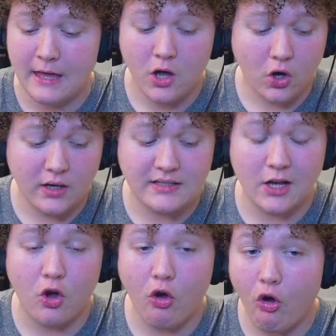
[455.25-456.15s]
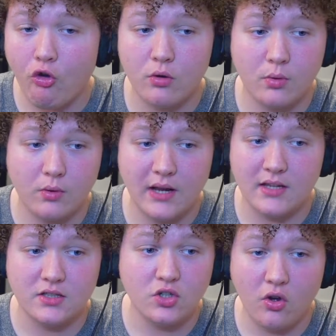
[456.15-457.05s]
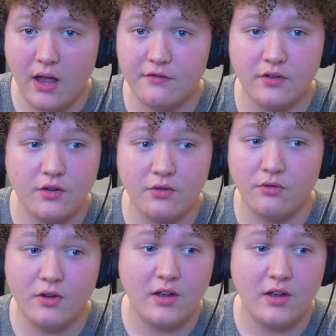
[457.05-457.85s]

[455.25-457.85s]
Honestly, horrible. It is not ethical.